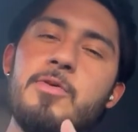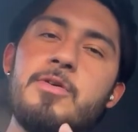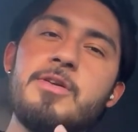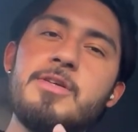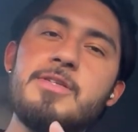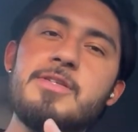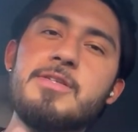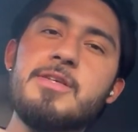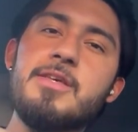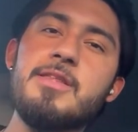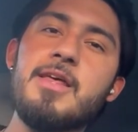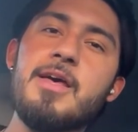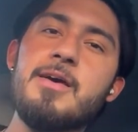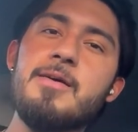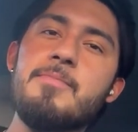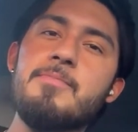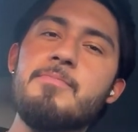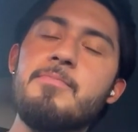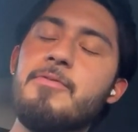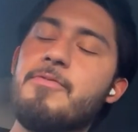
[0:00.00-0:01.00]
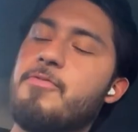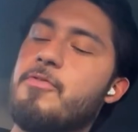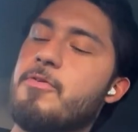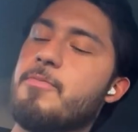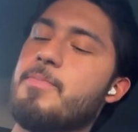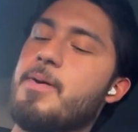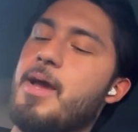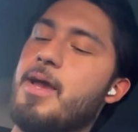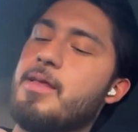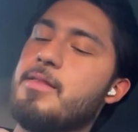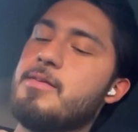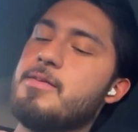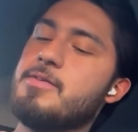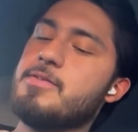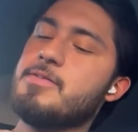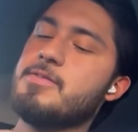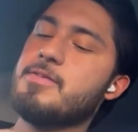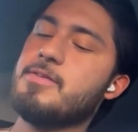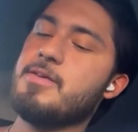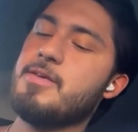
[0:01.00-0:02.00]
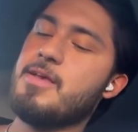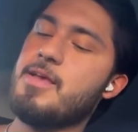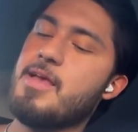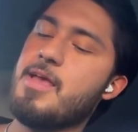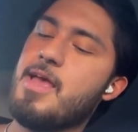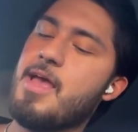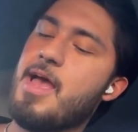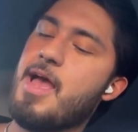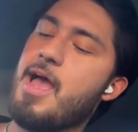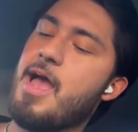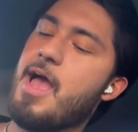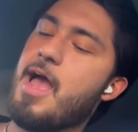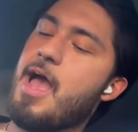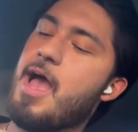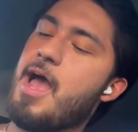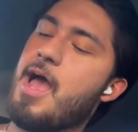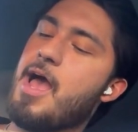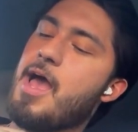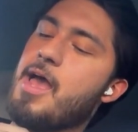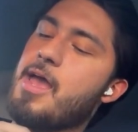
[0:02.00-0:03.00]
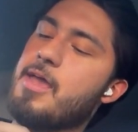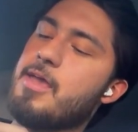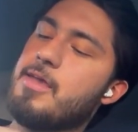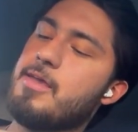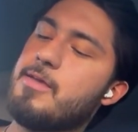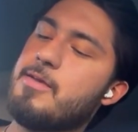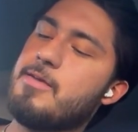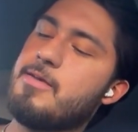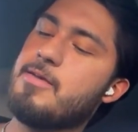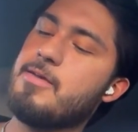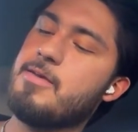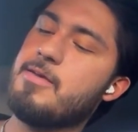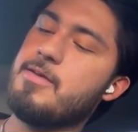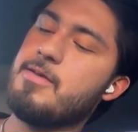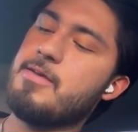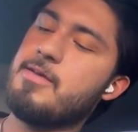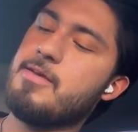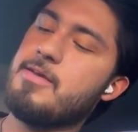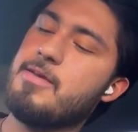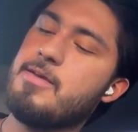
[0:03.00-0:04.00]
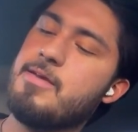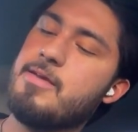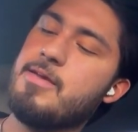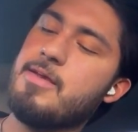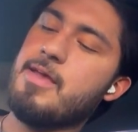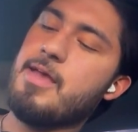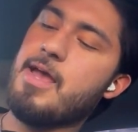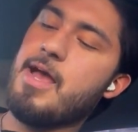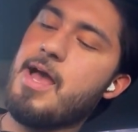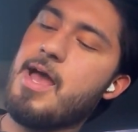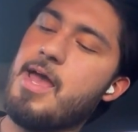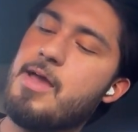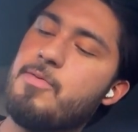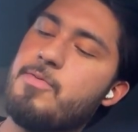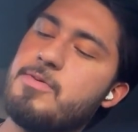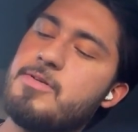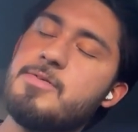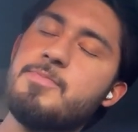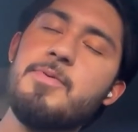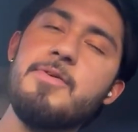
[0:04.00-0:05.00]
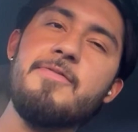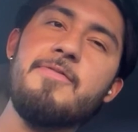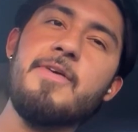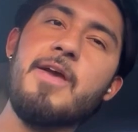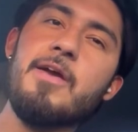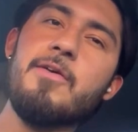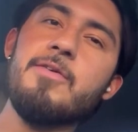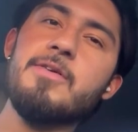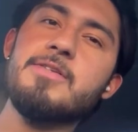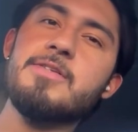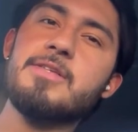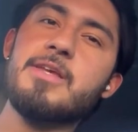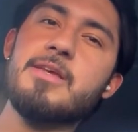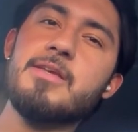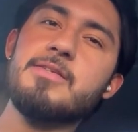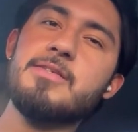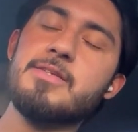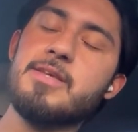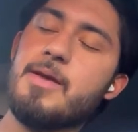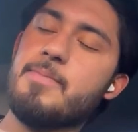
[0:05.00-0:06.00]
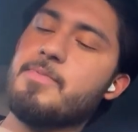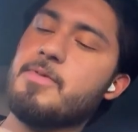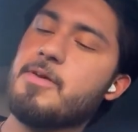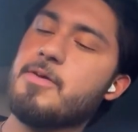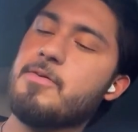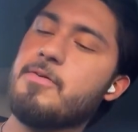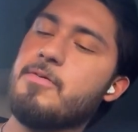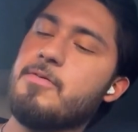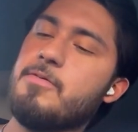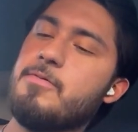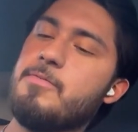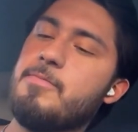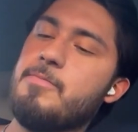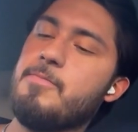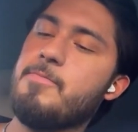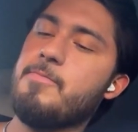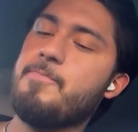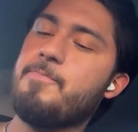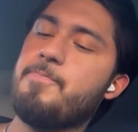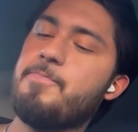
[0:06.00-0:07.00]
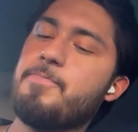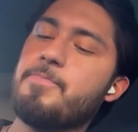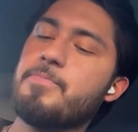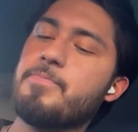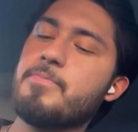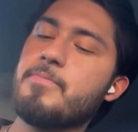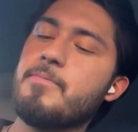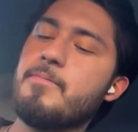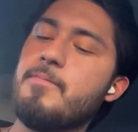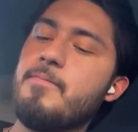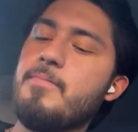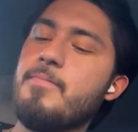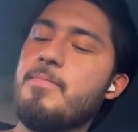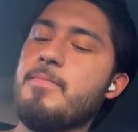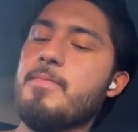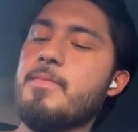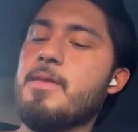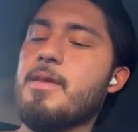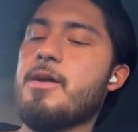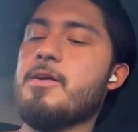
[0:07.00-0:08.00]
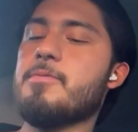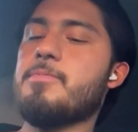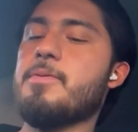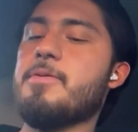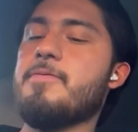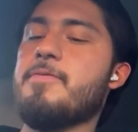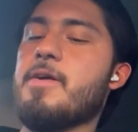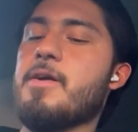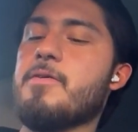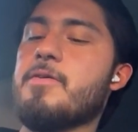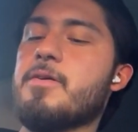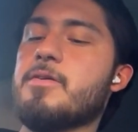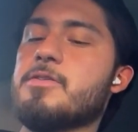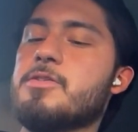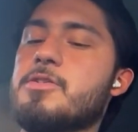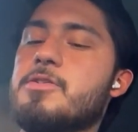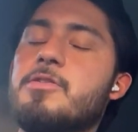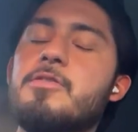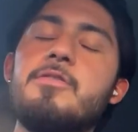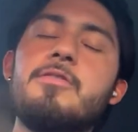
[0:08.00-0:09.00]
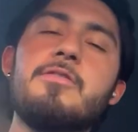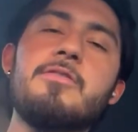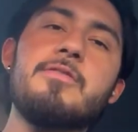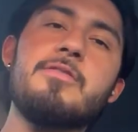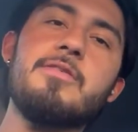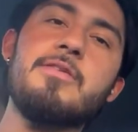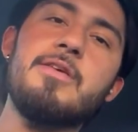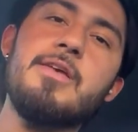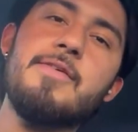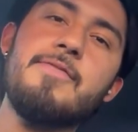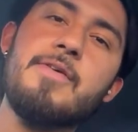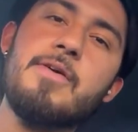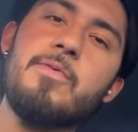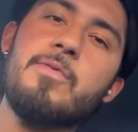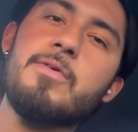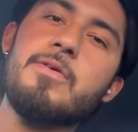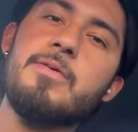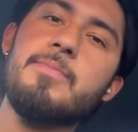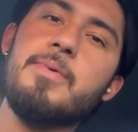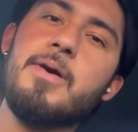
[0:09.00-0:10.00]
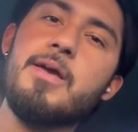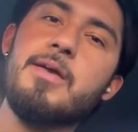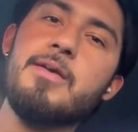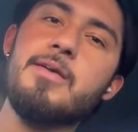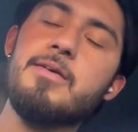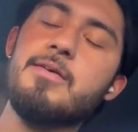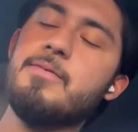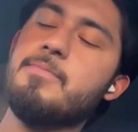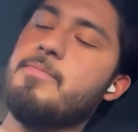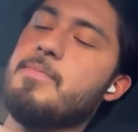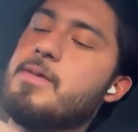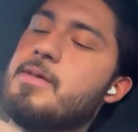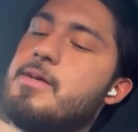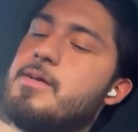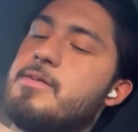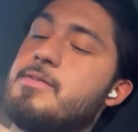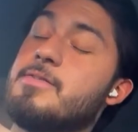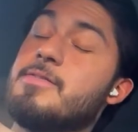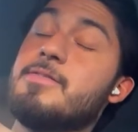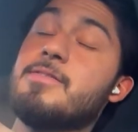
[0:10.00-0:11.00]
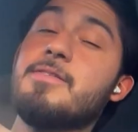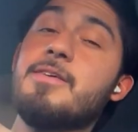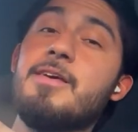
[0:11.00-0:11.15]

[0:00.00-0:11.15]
to see that before buying this, I would just be very skeptical. I would be very unsure if I were to buy it, because